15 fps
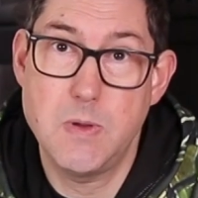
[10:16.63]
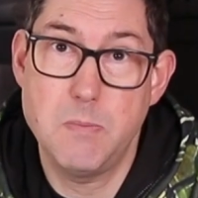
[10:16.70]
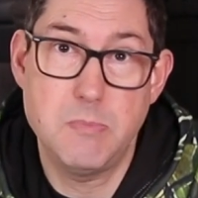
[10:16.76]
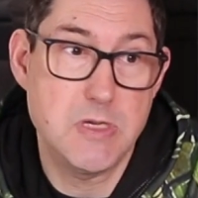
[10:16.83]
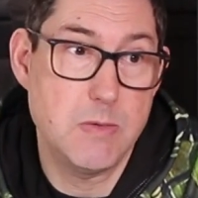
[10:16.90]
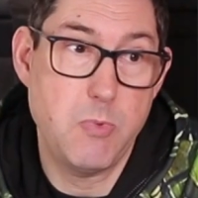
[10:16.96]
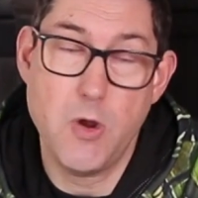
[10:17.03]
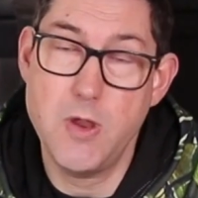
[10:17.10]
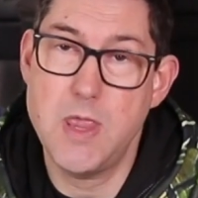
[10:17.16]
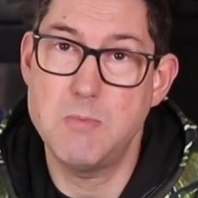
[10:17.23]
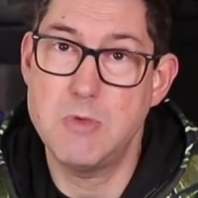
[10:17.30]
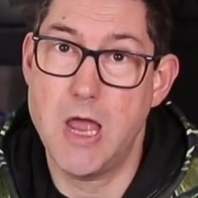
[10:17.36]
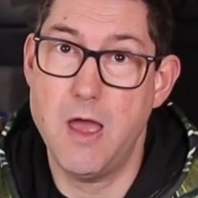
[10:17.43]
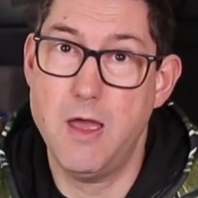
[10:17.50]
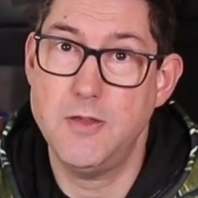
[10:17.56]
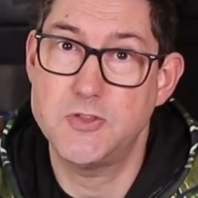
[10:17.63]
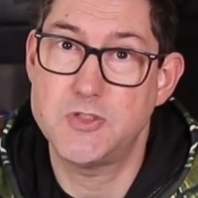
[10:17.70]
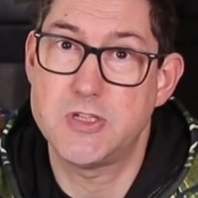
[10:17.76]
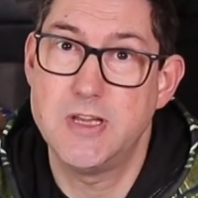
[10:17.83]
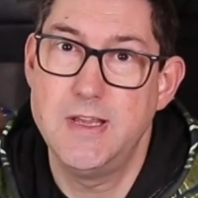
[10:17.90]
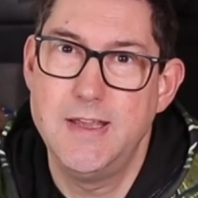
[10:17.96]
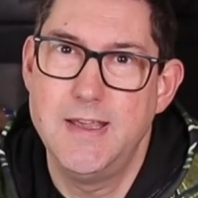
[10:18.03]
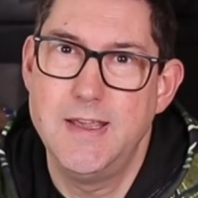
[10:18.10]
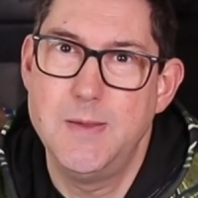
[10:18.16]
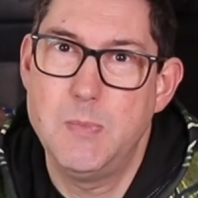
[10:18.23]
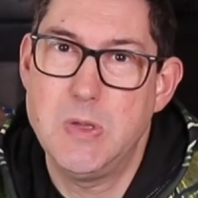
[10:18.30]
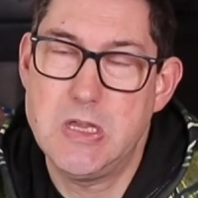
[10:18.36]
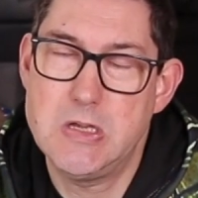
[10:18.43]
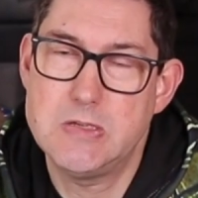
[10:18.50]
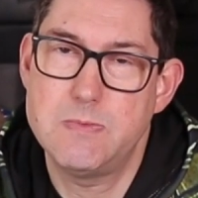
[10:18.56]
We deploy them last
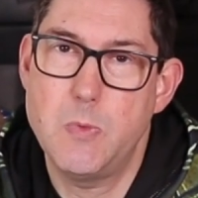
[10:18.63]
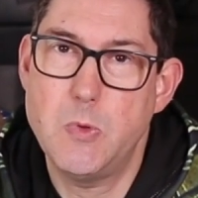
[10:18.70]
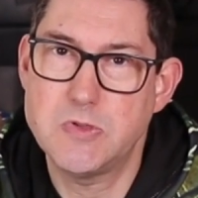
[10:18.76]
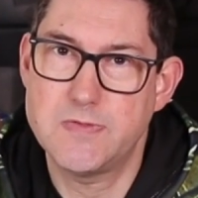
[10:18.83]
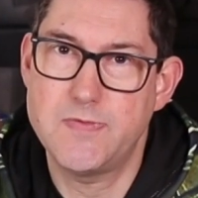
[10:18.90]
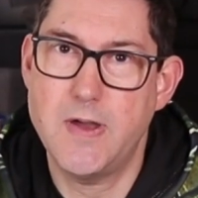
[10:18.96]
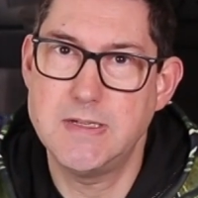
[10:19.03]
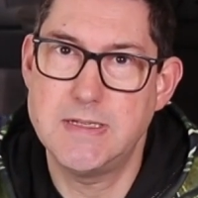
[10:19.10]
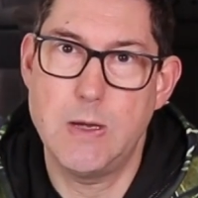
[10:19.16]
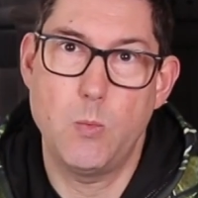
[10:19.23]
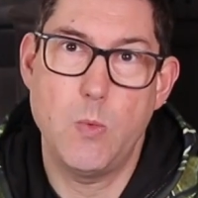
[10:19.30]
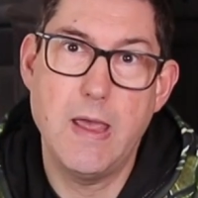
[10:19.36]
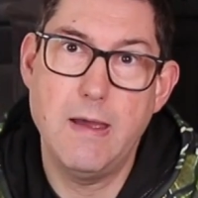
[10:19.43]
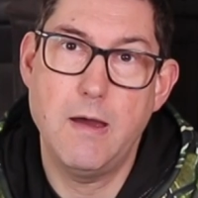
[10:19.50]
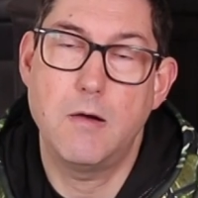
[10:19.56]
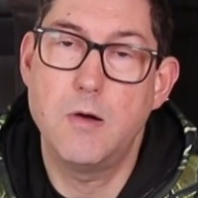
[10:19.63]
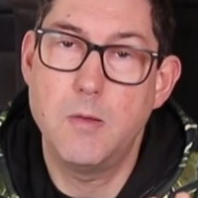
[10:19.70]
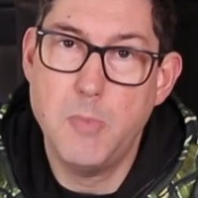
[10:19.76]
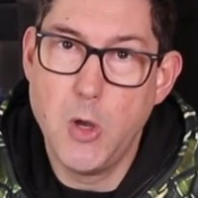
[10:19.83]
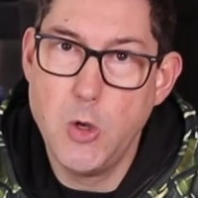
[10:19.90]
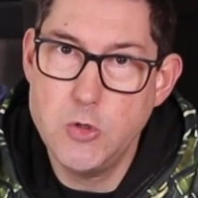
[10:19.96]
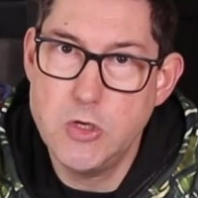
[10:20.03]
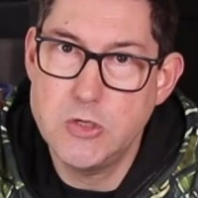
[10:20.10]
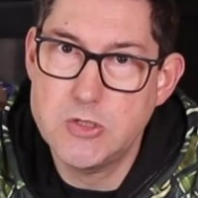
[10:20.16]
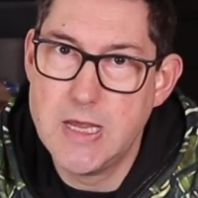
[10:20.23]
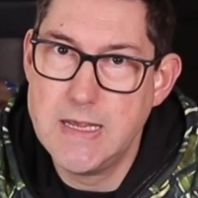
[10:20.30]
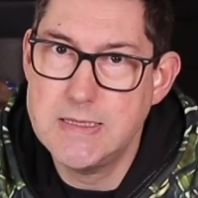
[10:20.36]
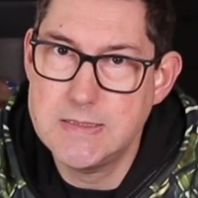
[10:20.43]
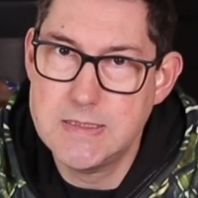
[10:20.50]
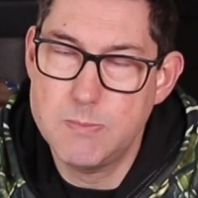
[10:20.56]
because we want to find out where our opponent
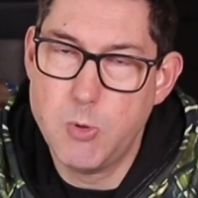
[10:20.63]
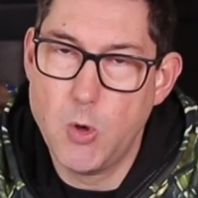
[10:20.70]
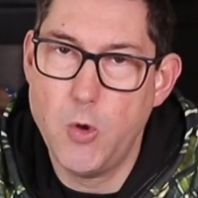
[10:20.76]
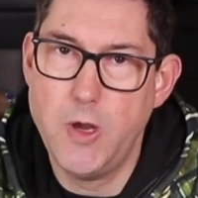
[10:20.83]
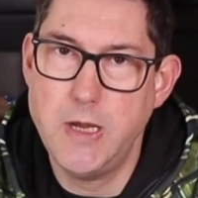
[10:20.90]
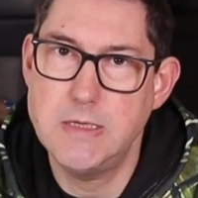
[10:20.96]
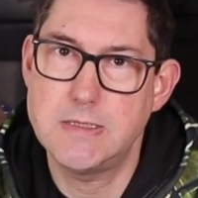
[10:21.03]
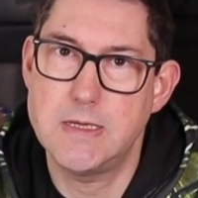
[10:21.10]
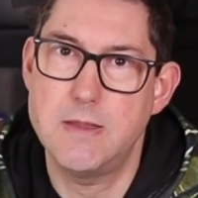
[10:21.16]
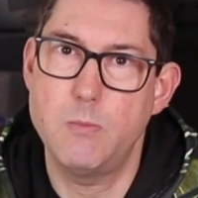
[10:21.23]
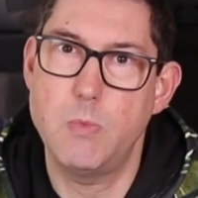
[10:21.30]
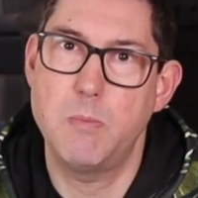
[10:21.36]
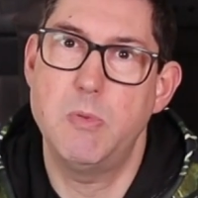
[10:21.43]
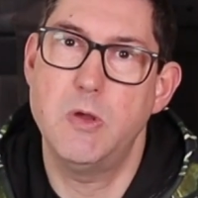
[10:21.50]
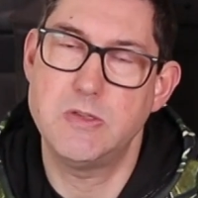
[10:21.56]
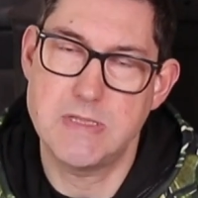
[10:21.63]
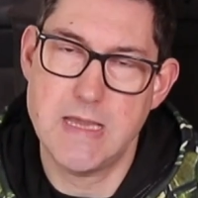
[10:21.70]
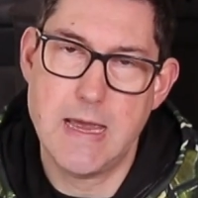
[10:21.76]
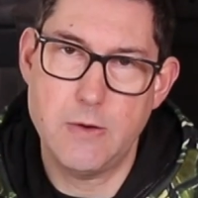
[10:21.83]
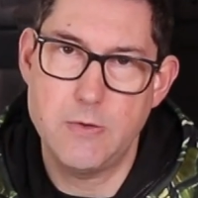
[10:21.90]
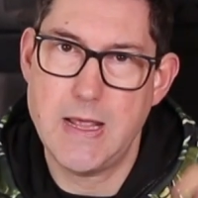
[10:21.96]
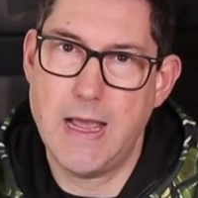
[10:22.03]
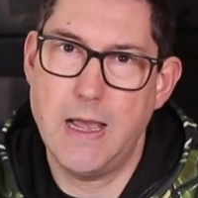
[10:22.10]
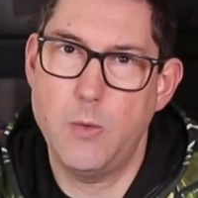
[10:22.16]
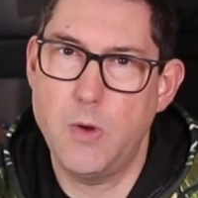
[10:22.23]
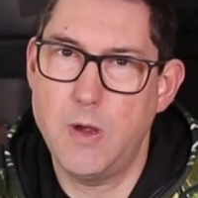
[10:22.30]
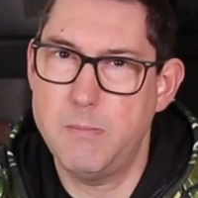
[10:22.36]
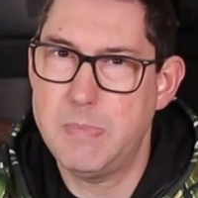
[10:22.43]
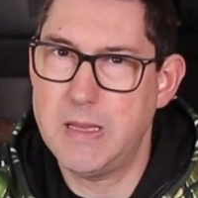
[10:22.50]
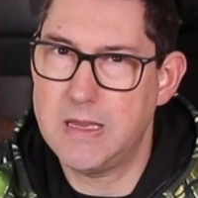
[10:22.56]
has deployed, and then we put down
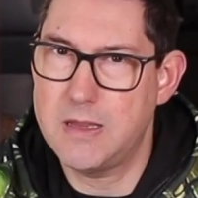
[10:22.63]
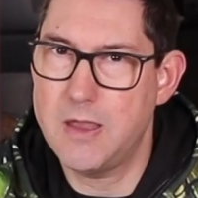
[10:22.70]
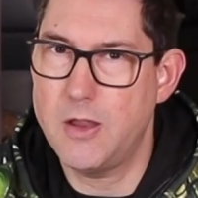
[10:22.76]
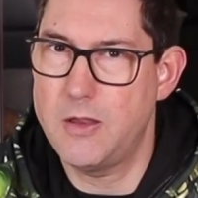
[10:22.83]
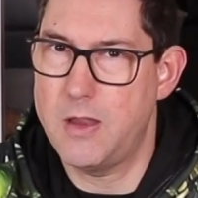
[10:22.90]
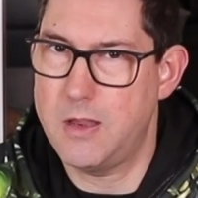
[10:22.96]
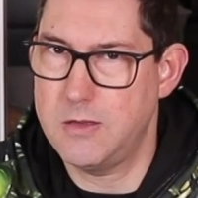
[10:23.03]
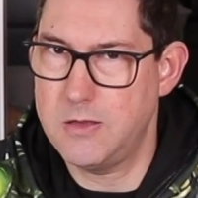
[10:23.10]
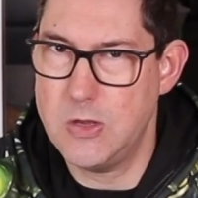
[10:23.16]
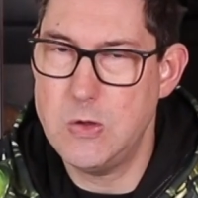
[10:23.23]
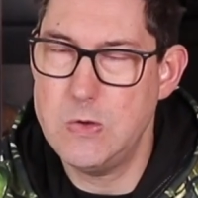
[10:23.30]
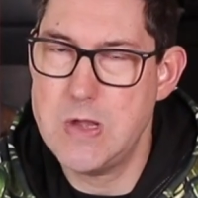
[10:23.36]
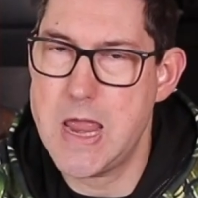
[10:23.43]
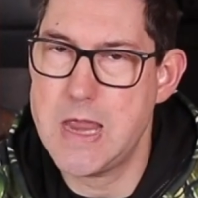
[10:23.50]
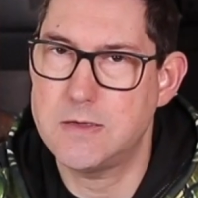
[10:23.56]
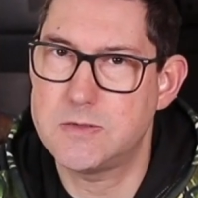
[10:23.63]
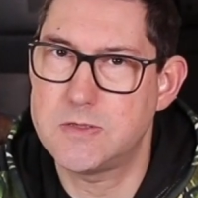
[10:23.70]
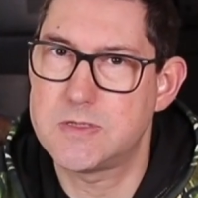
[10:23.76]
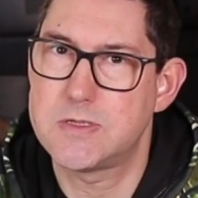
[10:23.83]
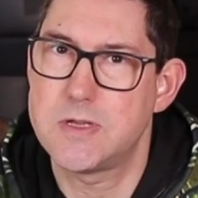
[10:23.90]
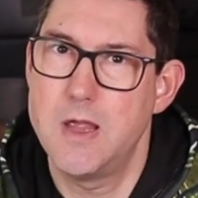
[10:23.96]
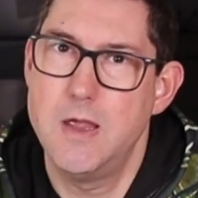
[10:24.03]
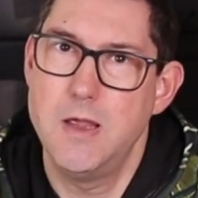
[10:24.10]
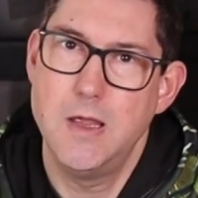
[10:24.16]
our big gun units.